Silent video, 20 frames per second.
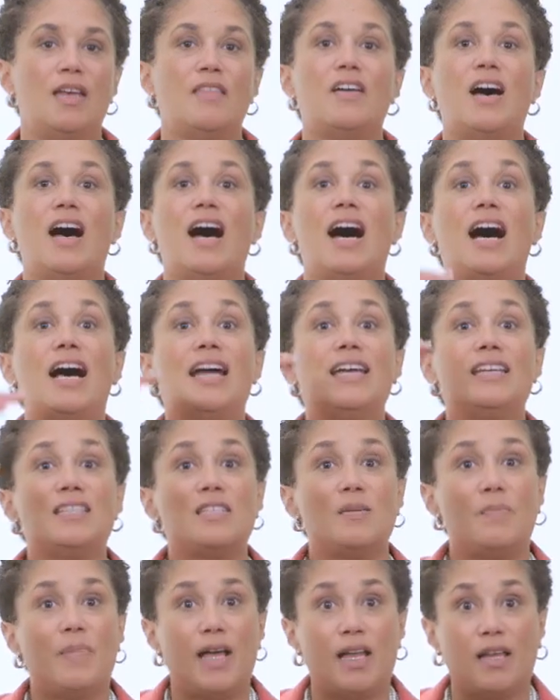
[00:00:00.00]
The
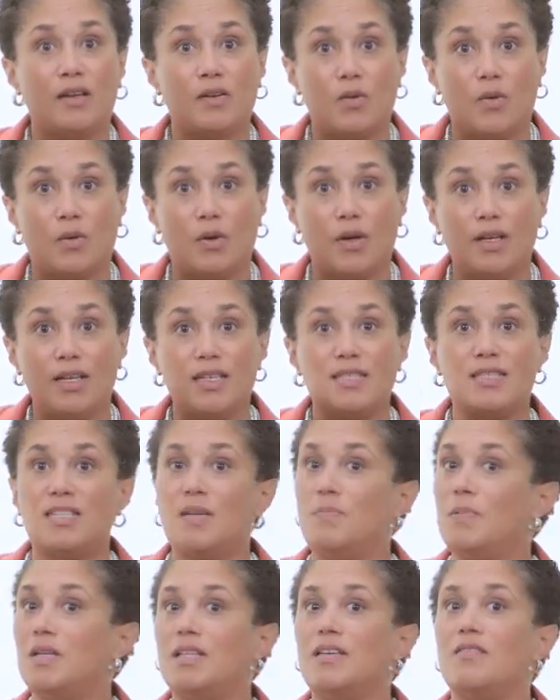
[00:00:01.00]
highest appellate court is
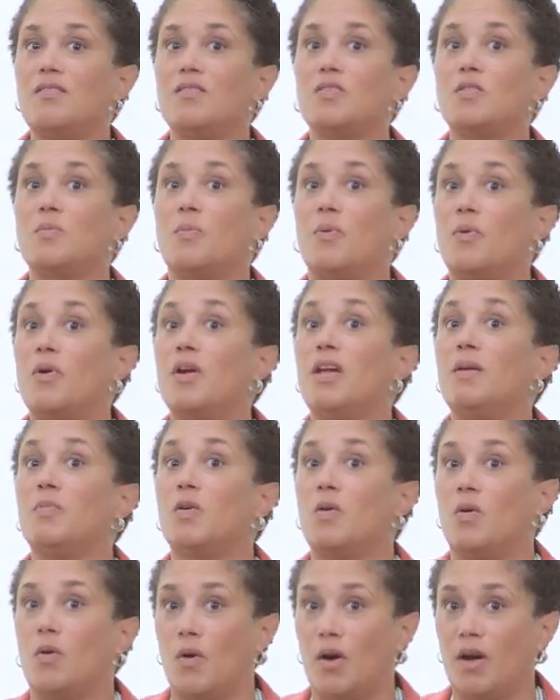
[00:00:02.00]
typically the Supreme
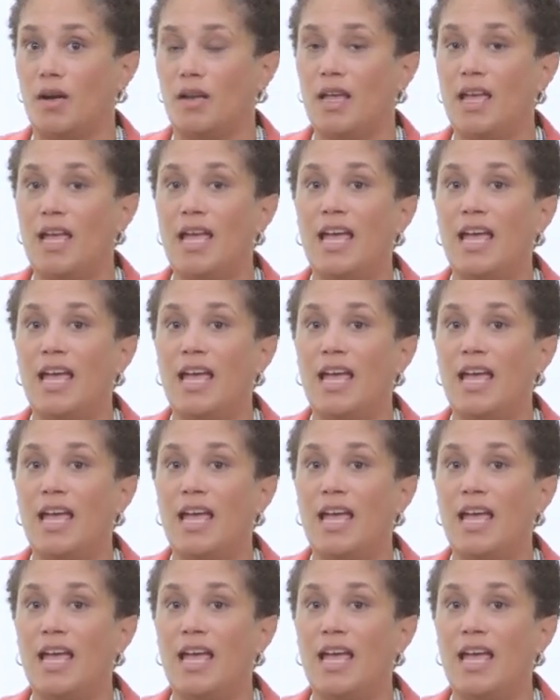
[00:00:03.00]
Court